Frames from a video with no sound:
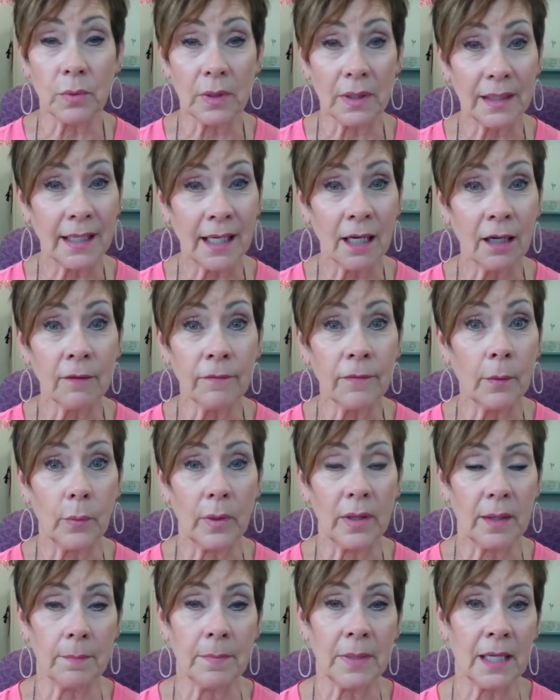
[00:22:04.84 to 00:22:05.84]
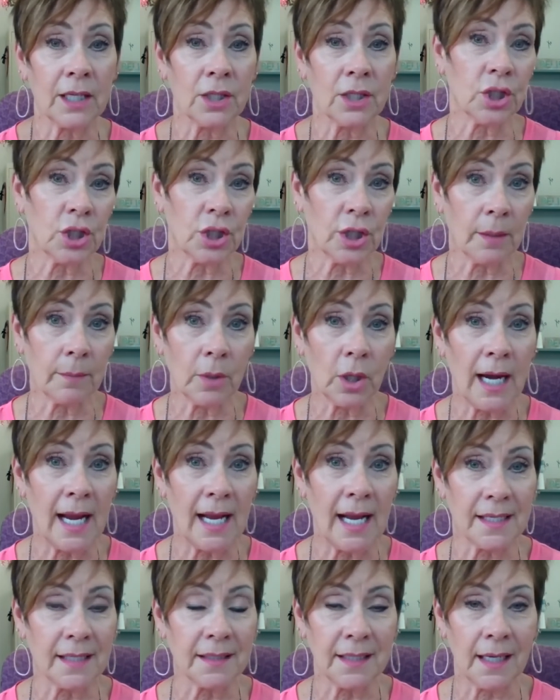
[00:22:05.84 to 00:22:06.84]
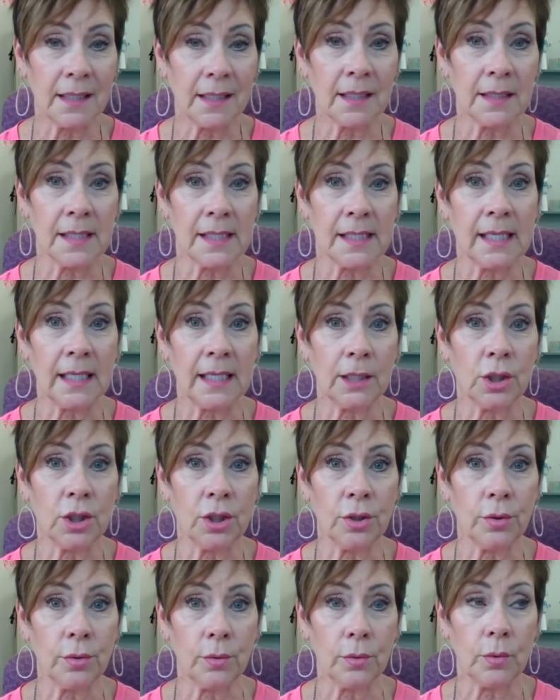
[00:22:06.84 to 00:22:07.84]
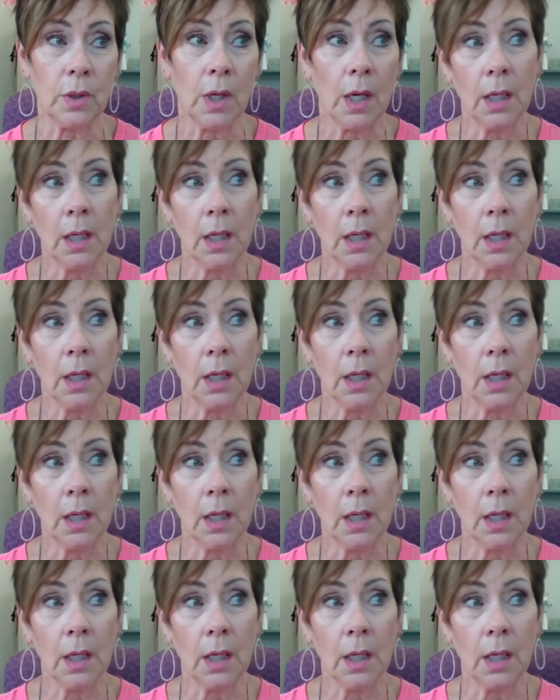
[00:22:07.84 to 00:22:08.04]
really careful with it because shimmer has a tendency to